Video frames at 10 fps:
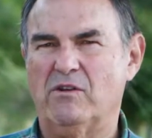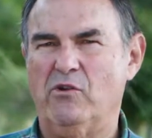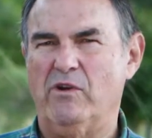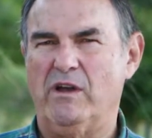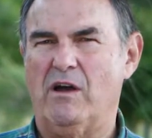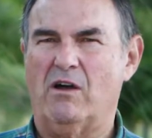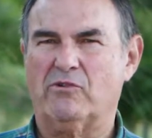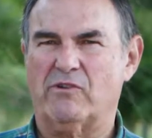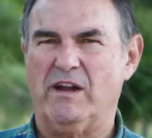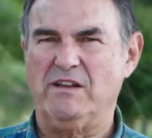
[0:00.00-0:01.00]
doing
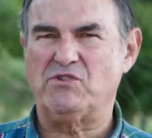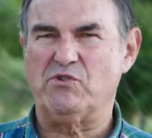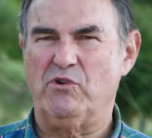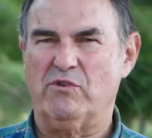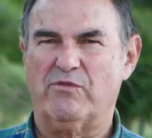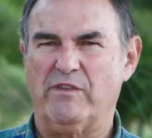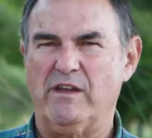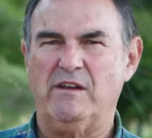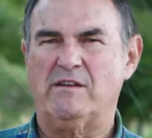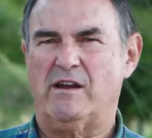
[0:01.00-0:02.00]
all-terrain sewer for
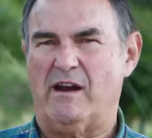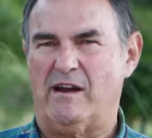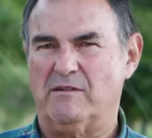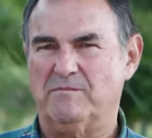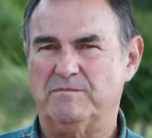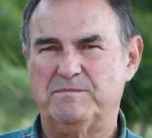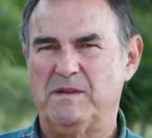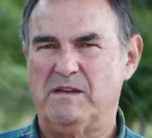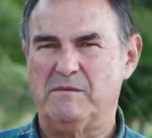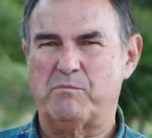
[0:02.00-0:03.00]
the entire
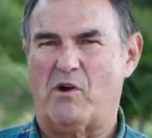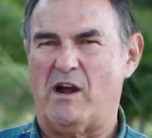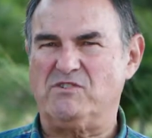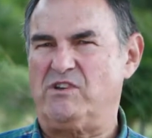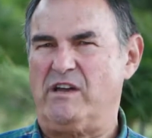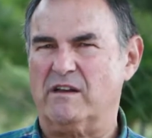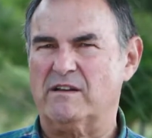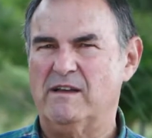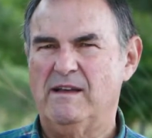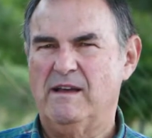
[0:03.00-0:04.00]
project.